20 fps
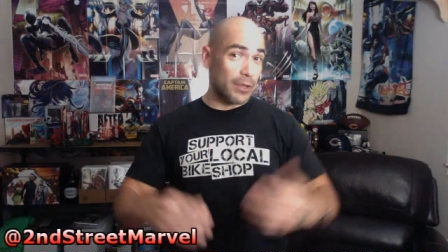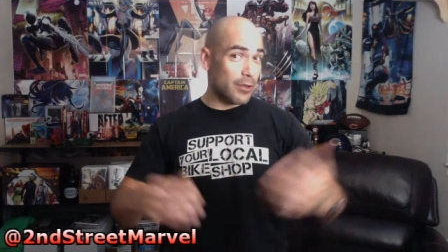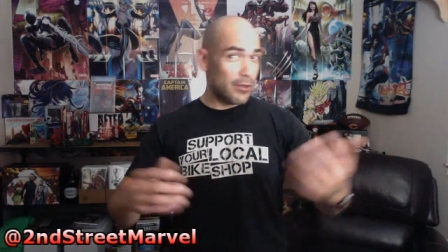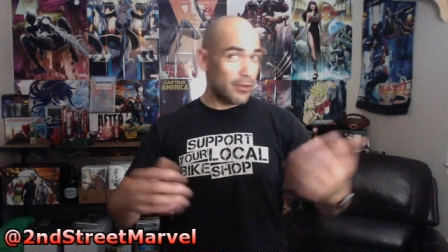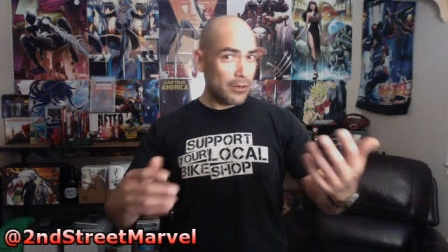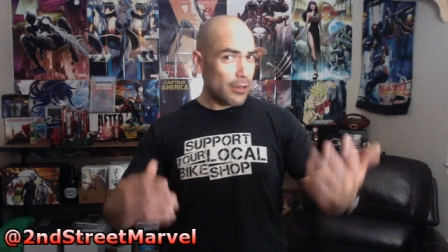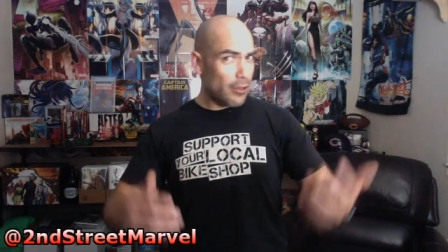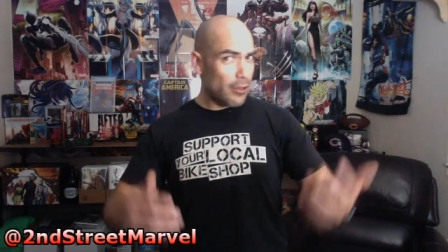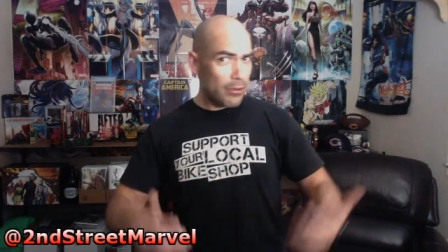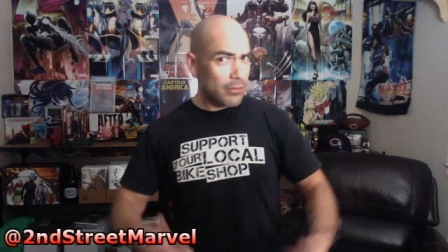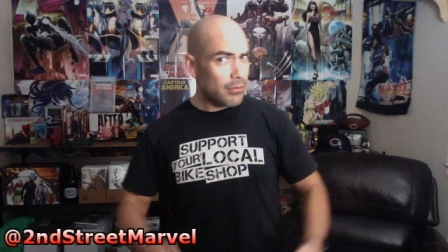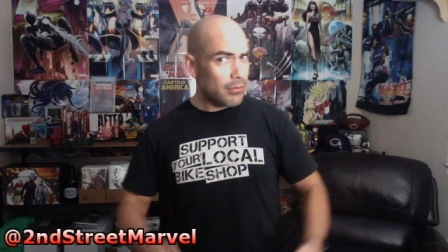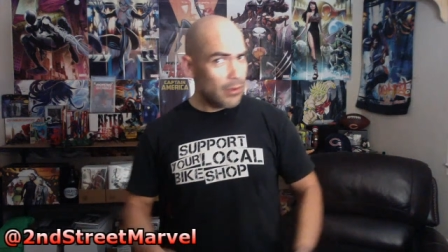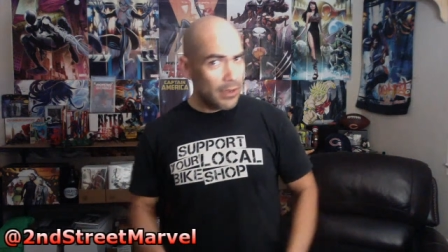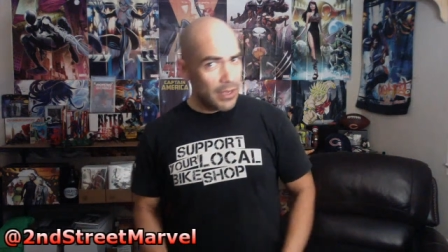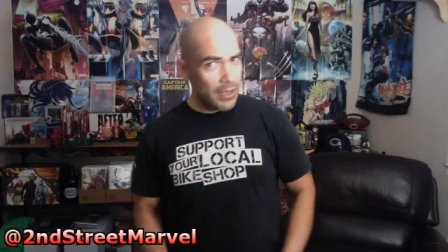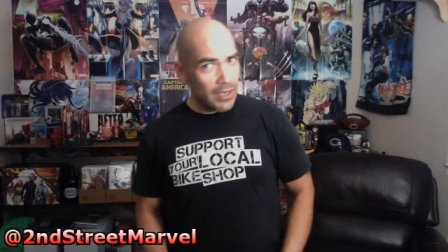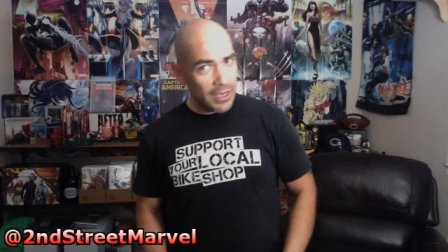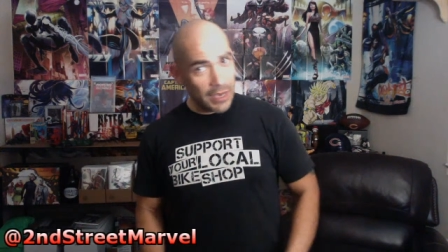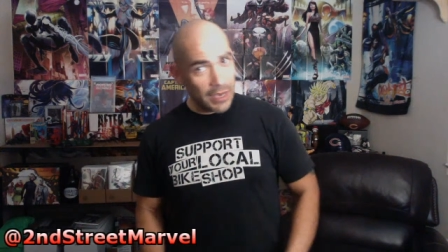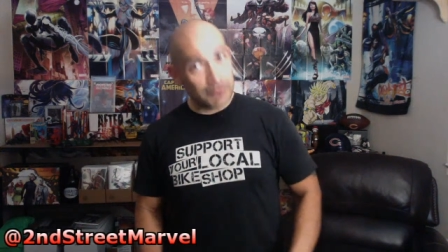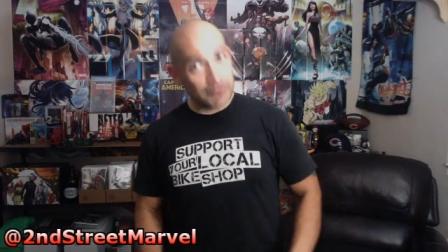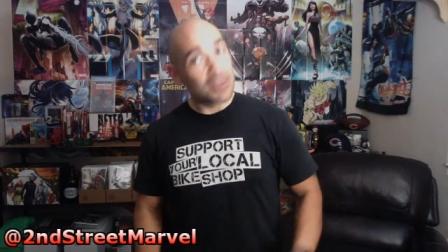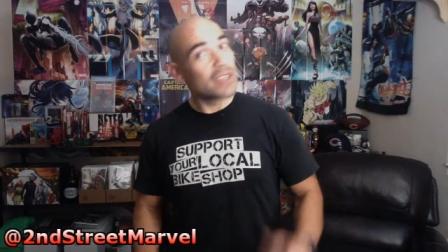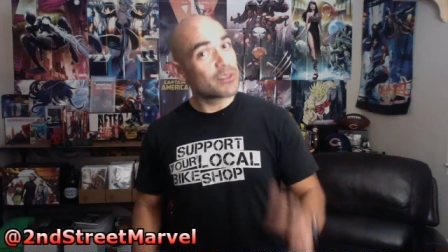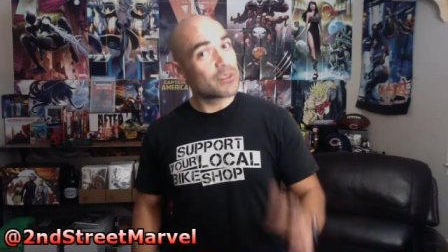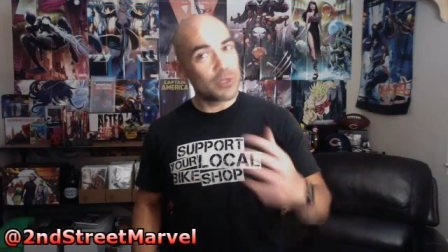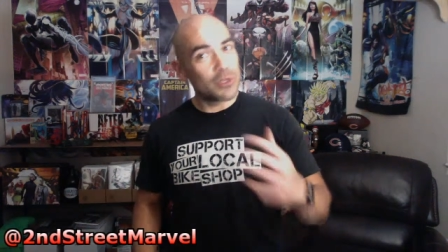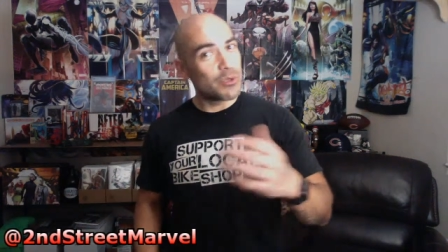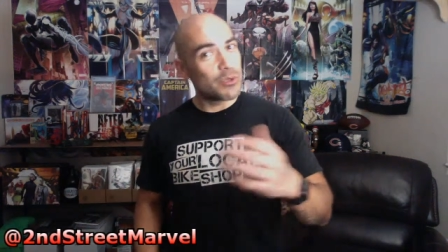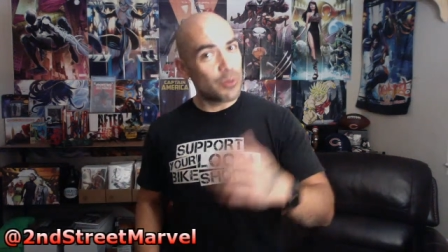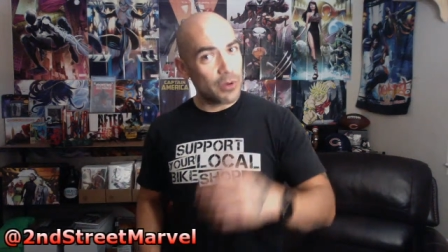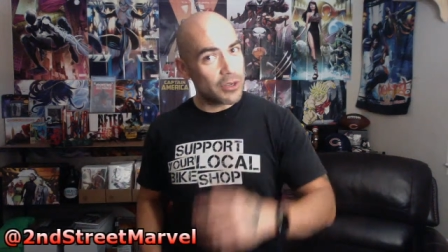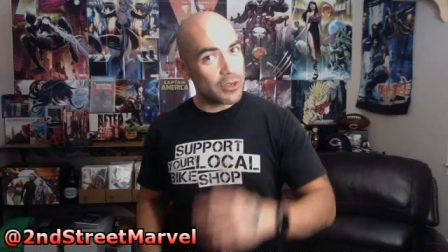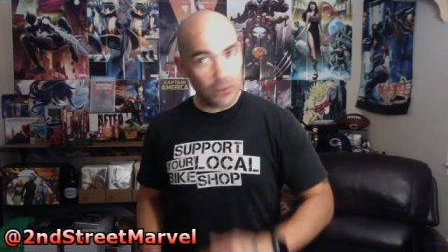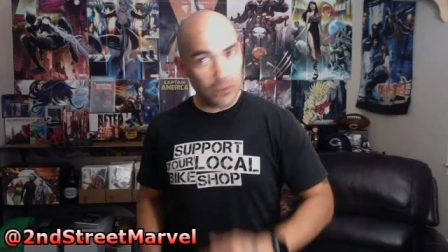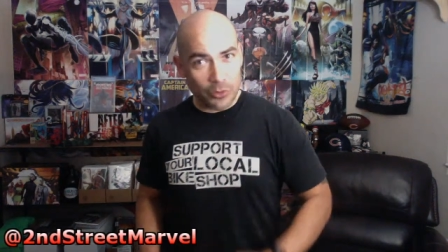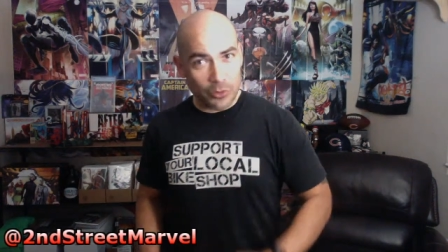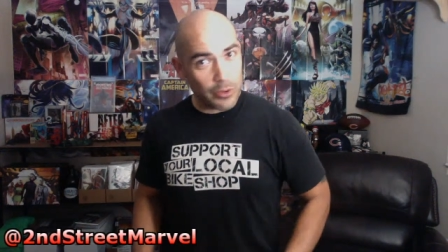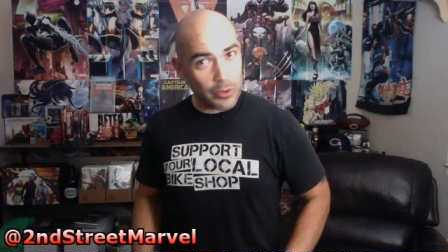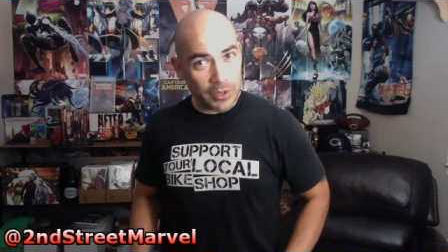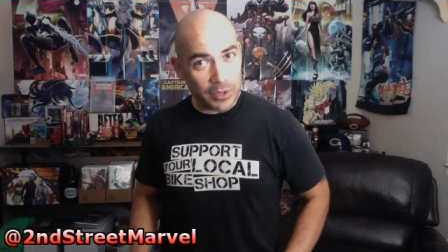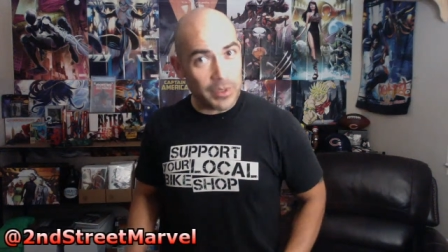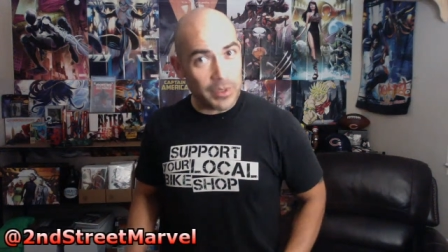You know, if that's what you want to do to really be